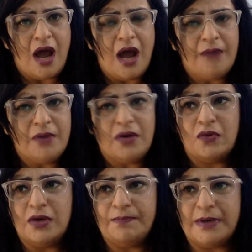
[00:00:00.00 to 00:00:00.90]
I'm not
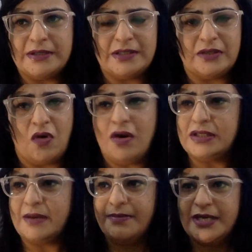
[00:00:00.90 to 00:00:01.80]
a good person or
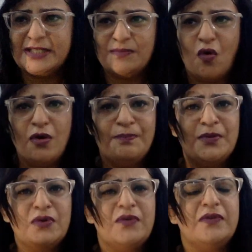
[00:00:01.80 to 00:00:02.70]
somebody is more
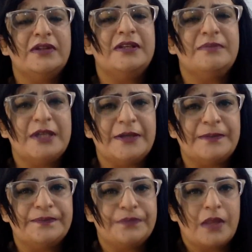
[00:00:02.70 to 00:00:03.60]
beautiful than
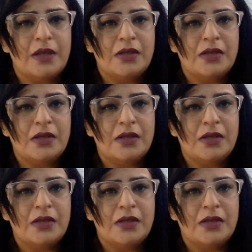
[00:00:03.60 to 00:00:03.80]
me.